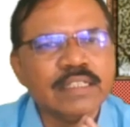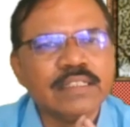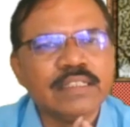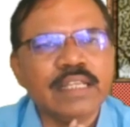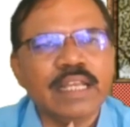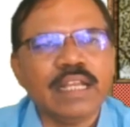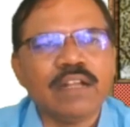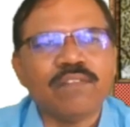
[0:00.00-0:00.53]

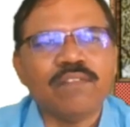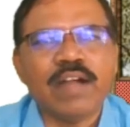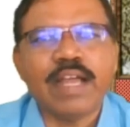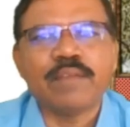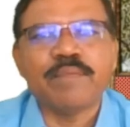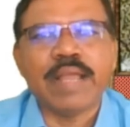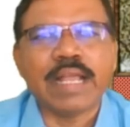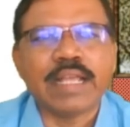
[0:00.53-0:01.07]
they
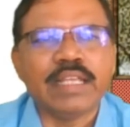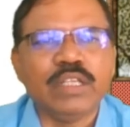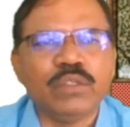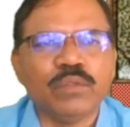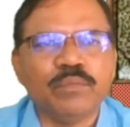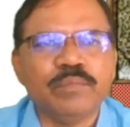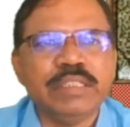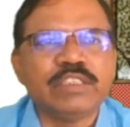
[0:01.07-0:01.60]
require
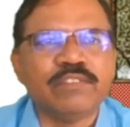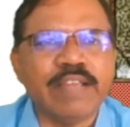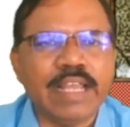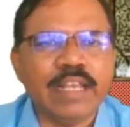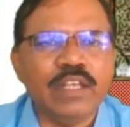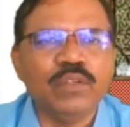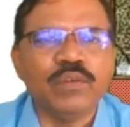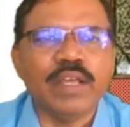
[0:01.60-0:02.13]
magnitude, means
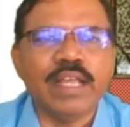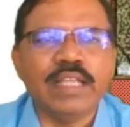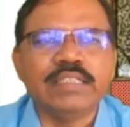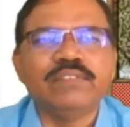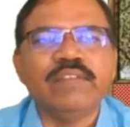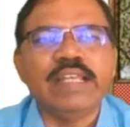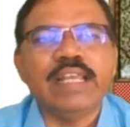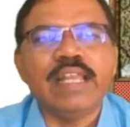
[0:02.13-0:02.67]
value,
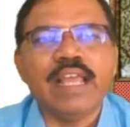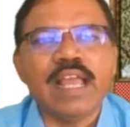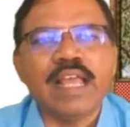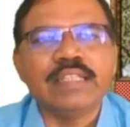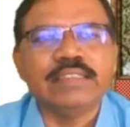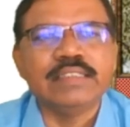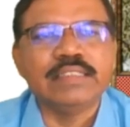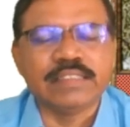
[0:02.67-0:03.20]
as well
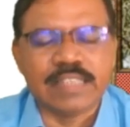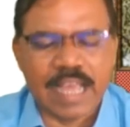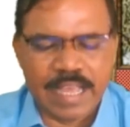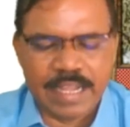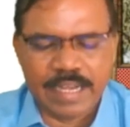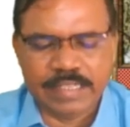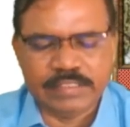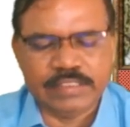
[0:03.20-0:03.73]
as its
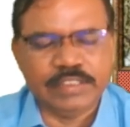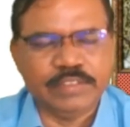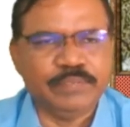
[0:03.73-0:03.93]
direction.